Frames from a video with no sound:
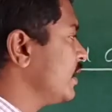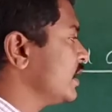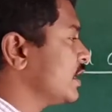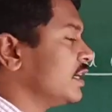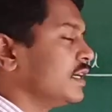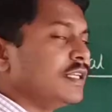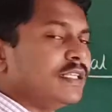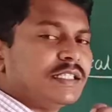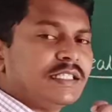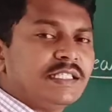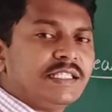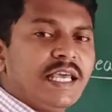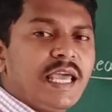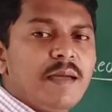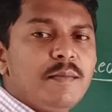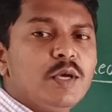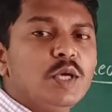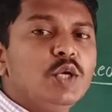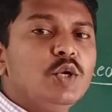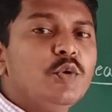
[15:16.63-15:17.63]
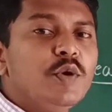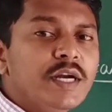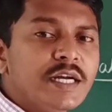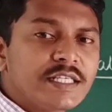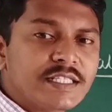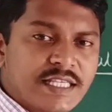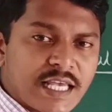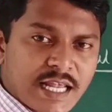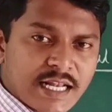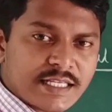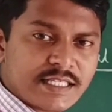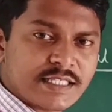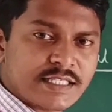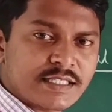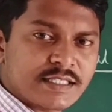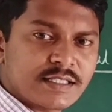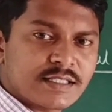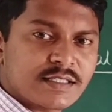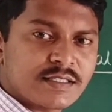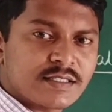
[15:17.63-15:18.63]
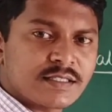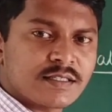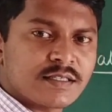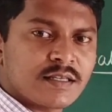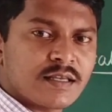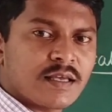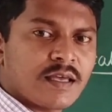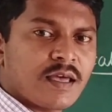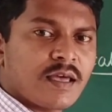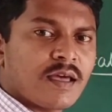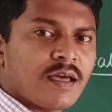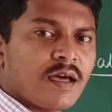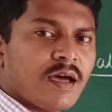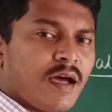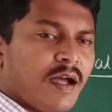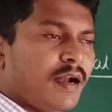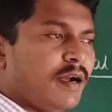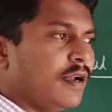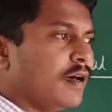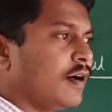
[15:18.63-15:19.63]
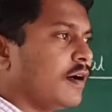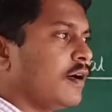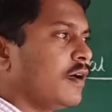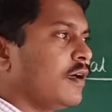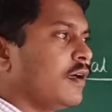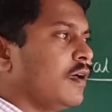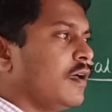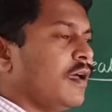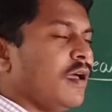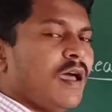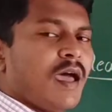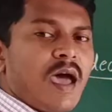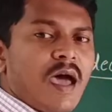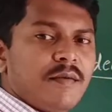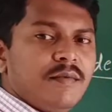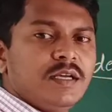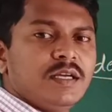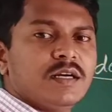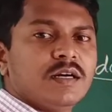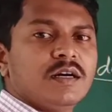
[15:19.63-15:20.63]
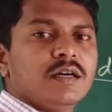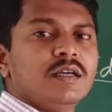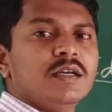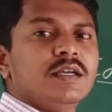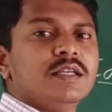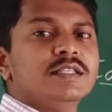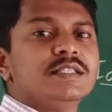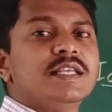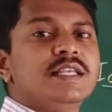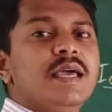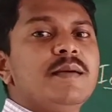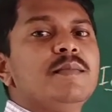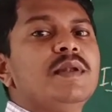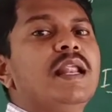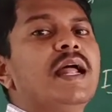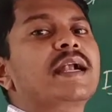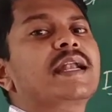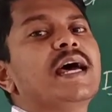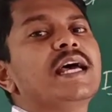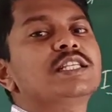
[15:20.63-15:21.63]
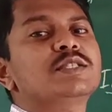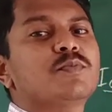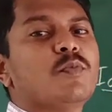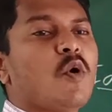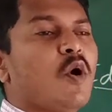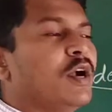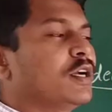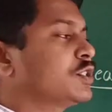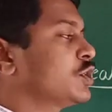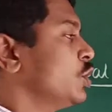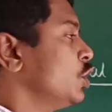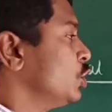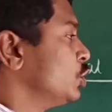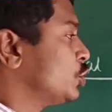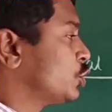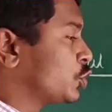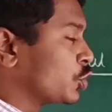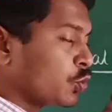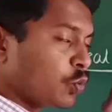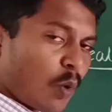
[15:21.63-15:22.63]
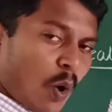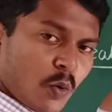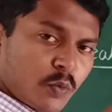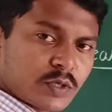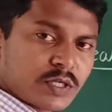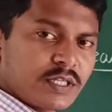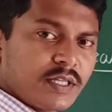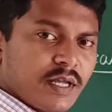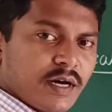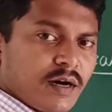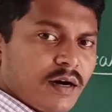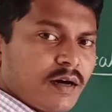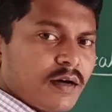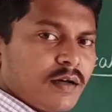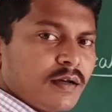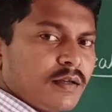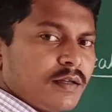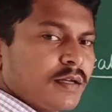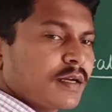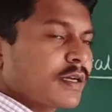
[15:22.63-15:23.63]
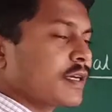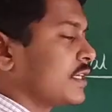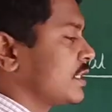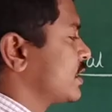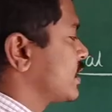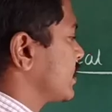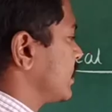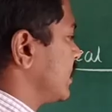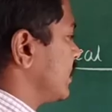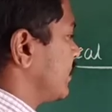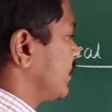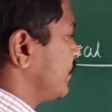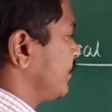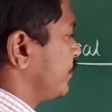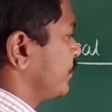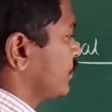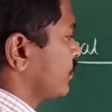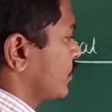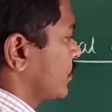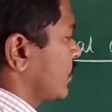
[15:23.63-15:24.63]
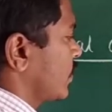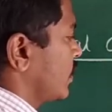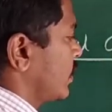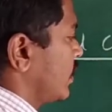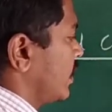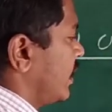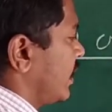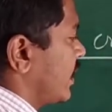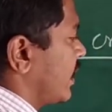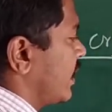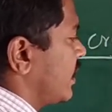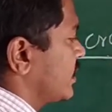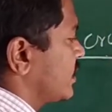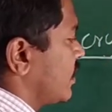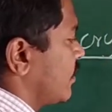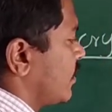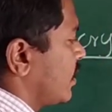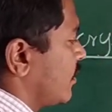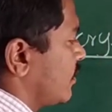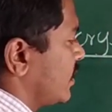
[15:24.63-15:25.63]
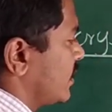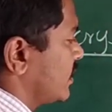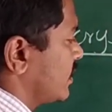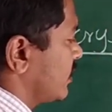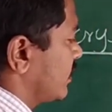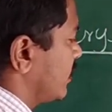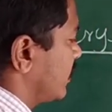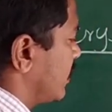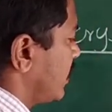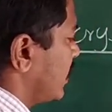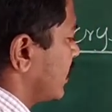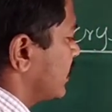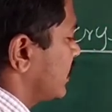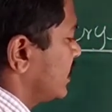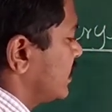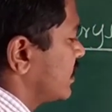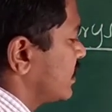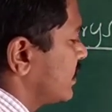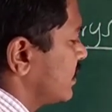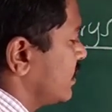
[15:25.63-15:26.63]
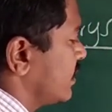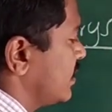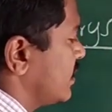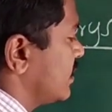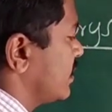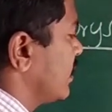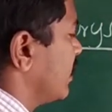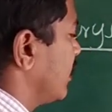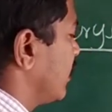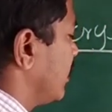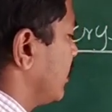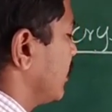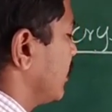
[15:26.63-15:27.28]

a same unit cells and having a same lattice points throughout the crystal. Take an example of like this. This is the